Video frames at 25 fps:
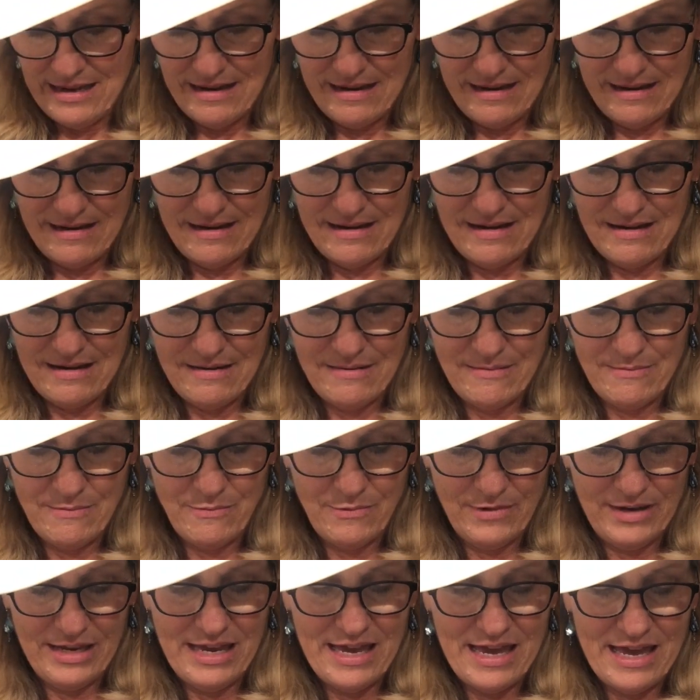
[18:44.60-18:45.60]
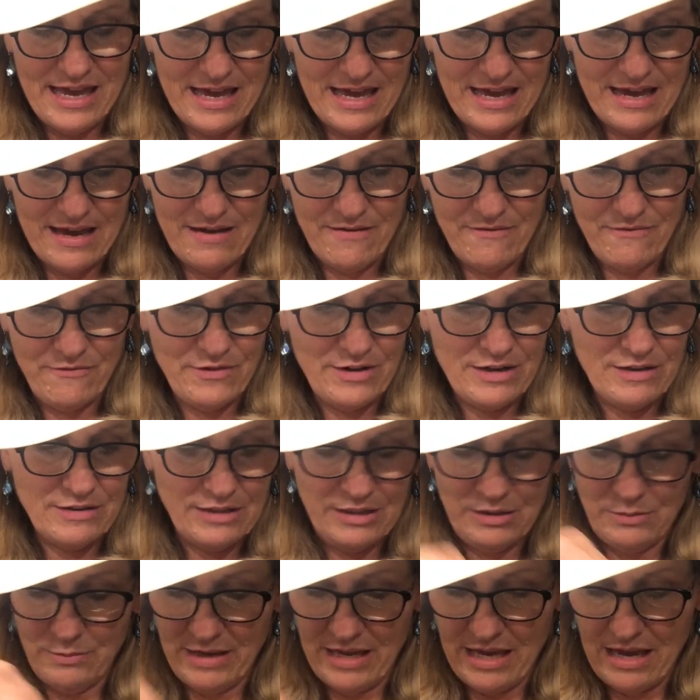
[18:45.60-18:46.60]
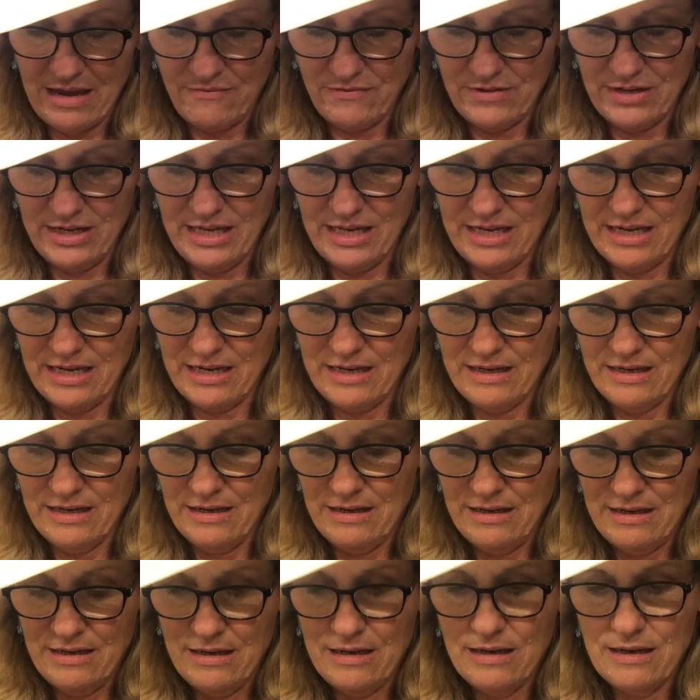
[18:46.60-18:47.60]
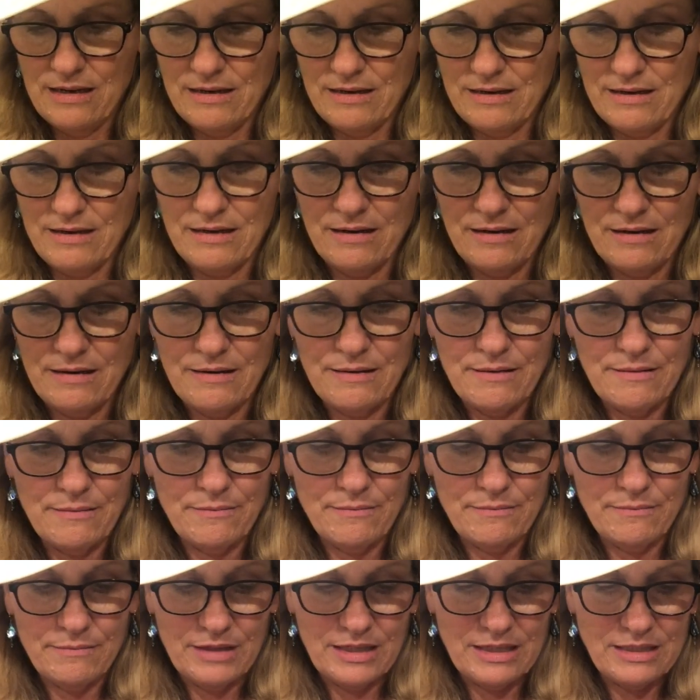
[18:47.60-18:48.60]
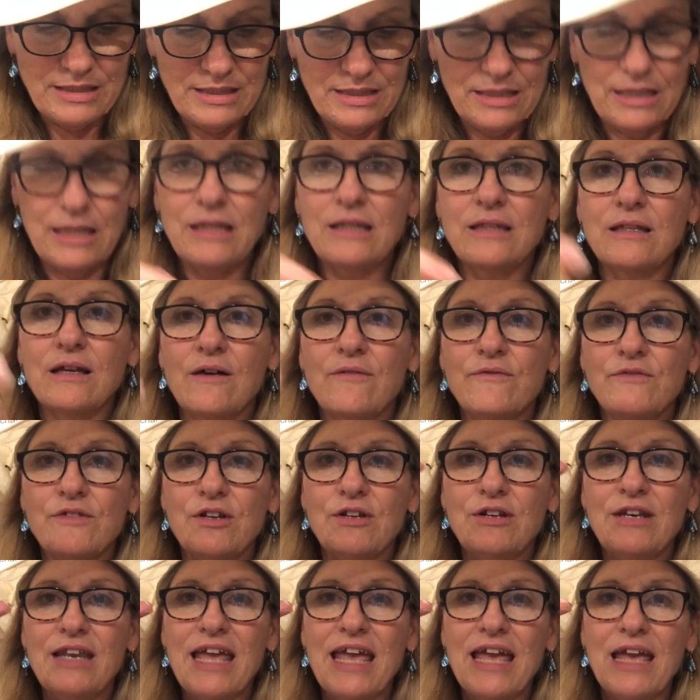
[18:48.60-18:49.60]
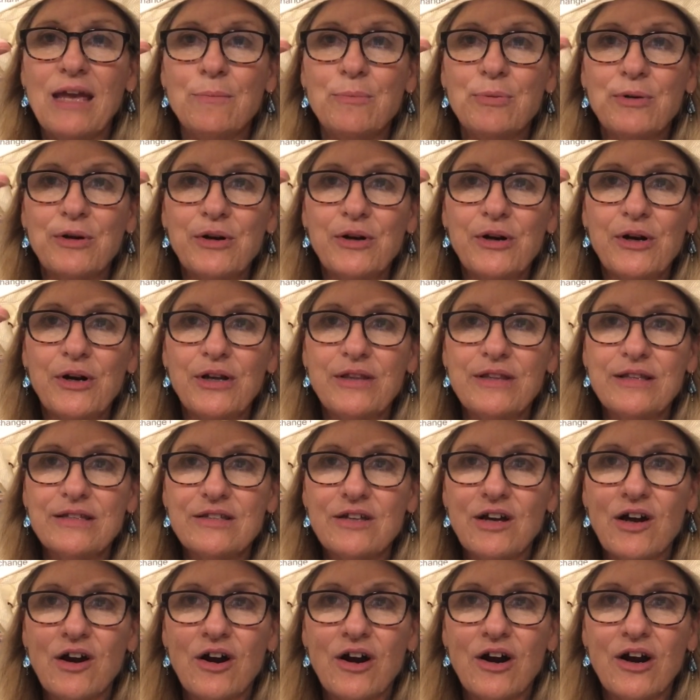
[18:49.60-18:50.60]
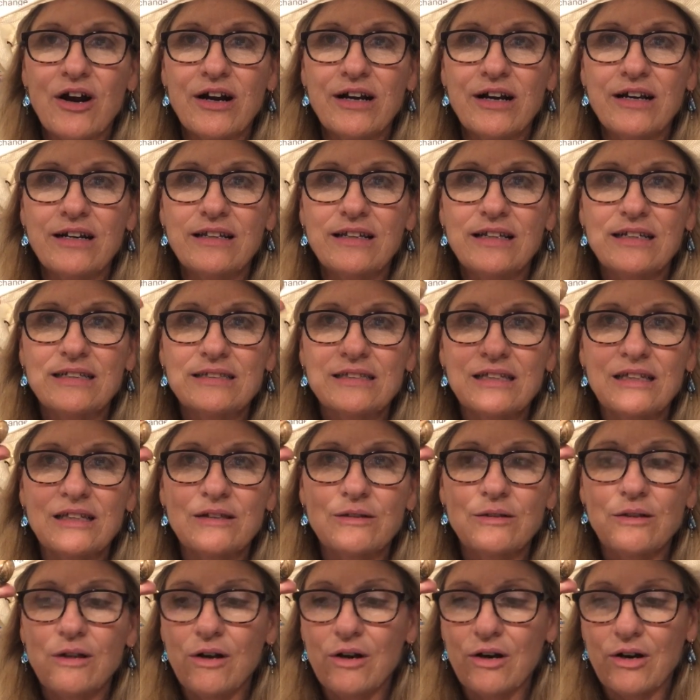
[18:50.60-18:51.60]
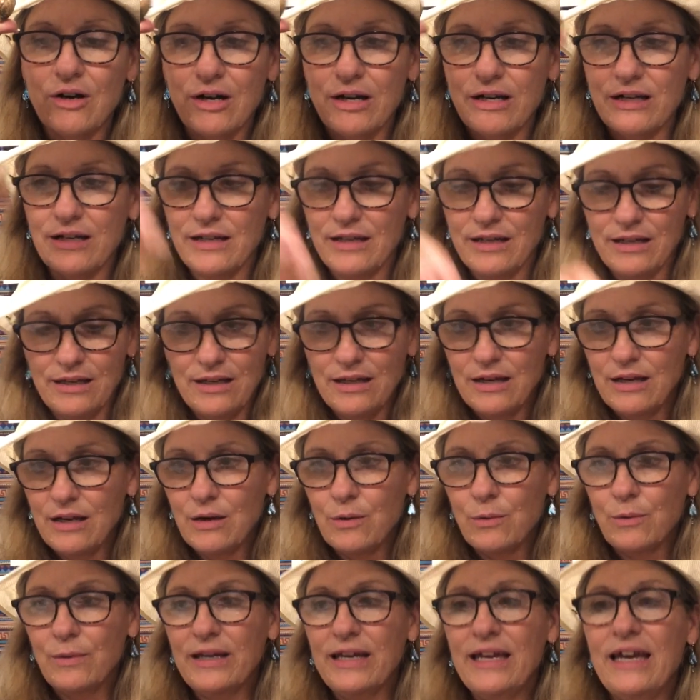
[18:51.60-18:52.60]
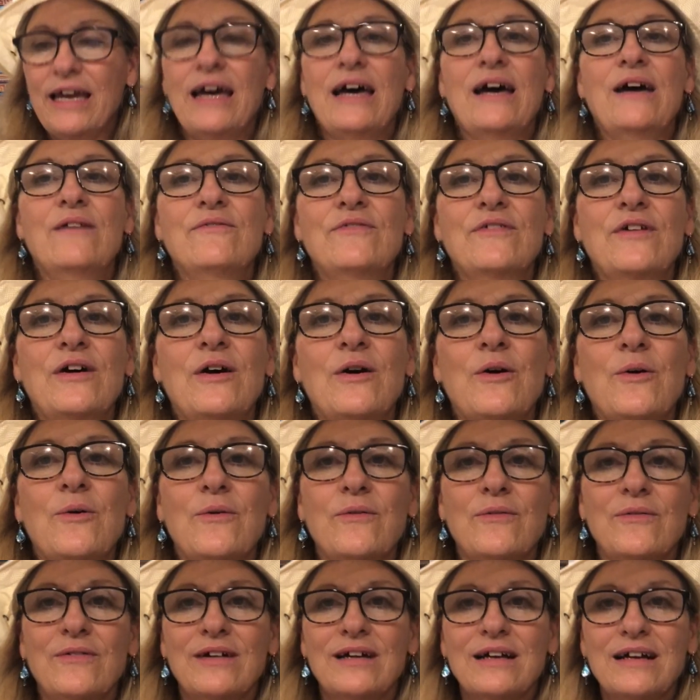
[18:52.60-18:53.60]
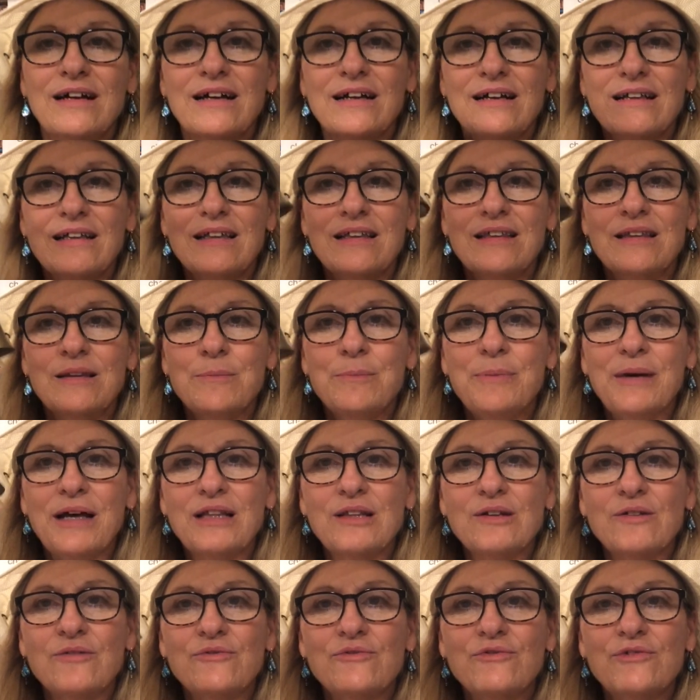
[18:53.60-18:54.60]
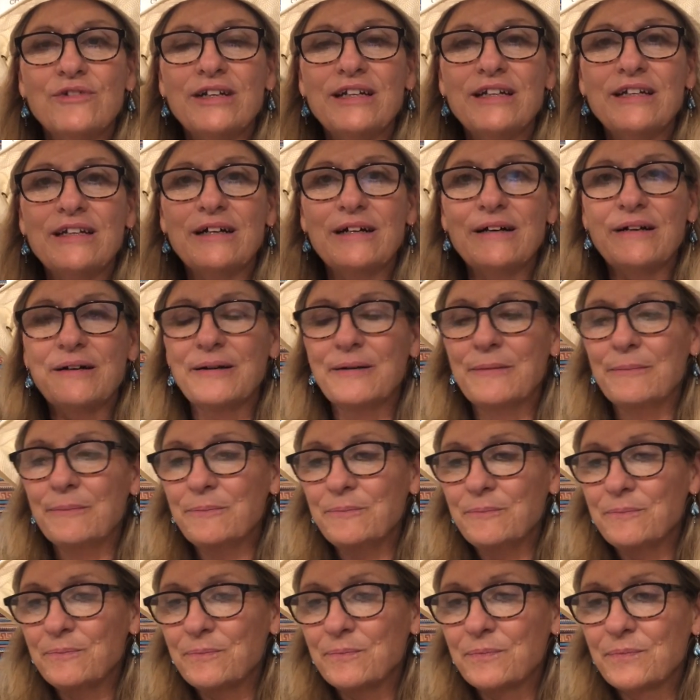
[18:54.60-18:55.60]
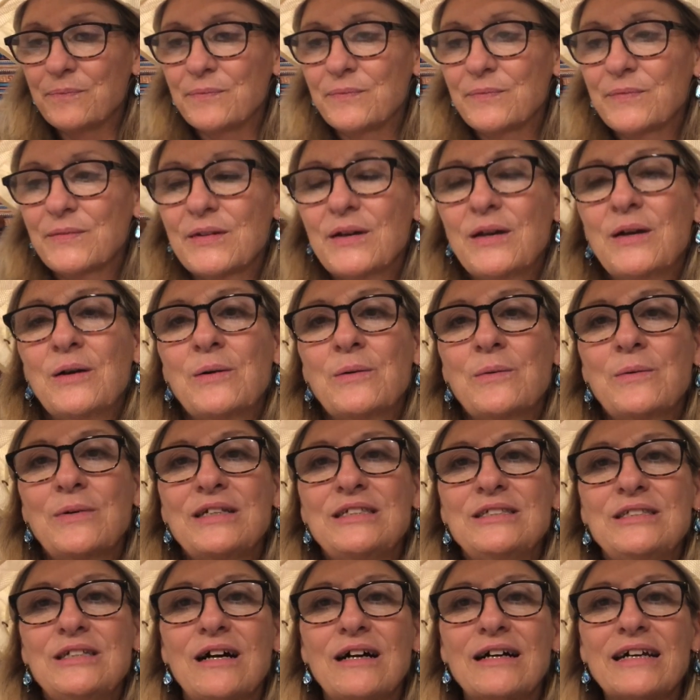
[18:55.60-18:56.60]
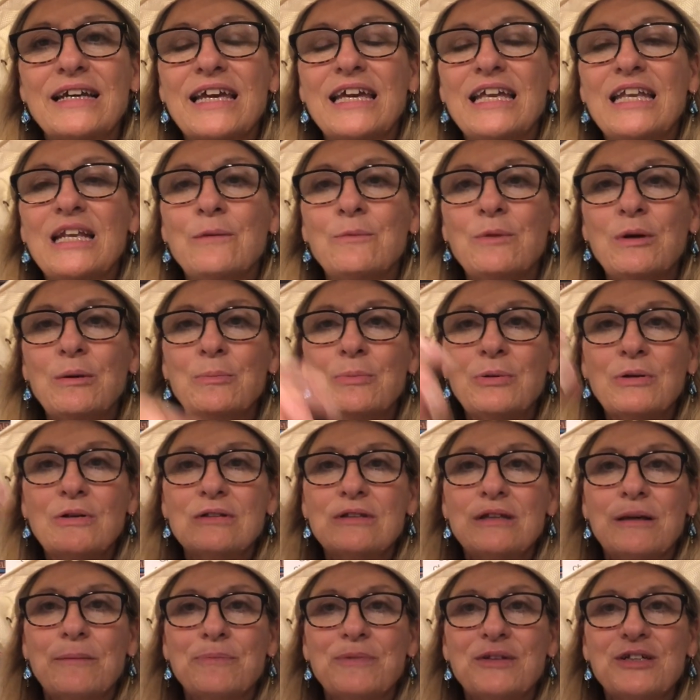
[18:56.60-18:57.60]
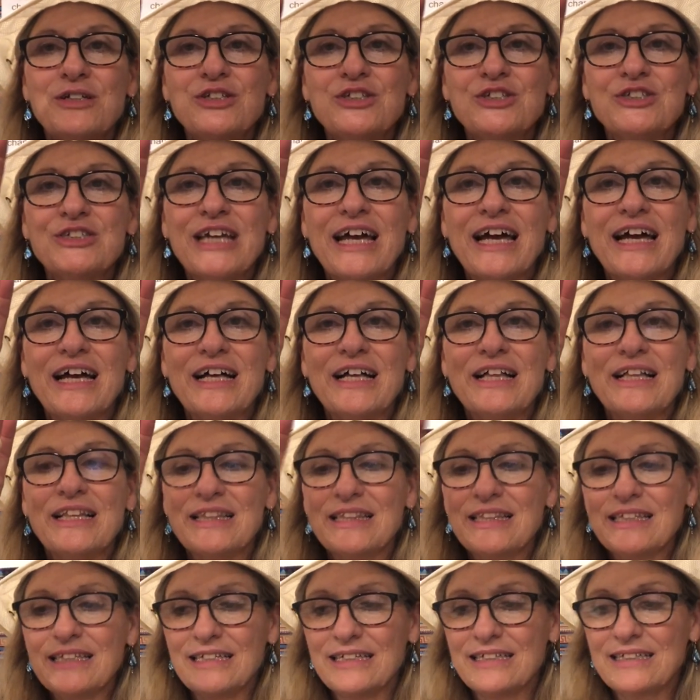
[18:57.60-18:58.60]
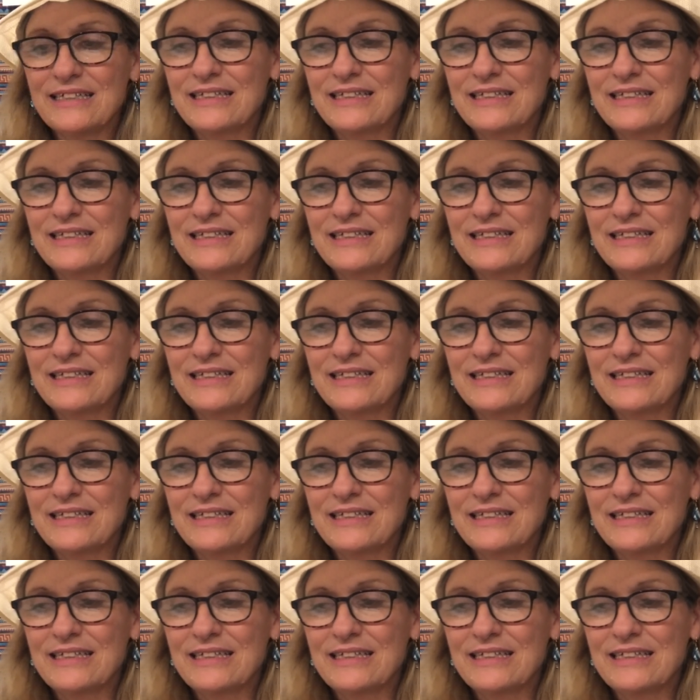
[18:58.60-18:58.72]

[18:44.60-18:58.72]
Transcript: Um, we have, what else do we have in here? Um, let's see, love your neighbor. There's a heart, that's a little heart. We have, oh, Bell of Freedom. We dug in and we pulled up the shell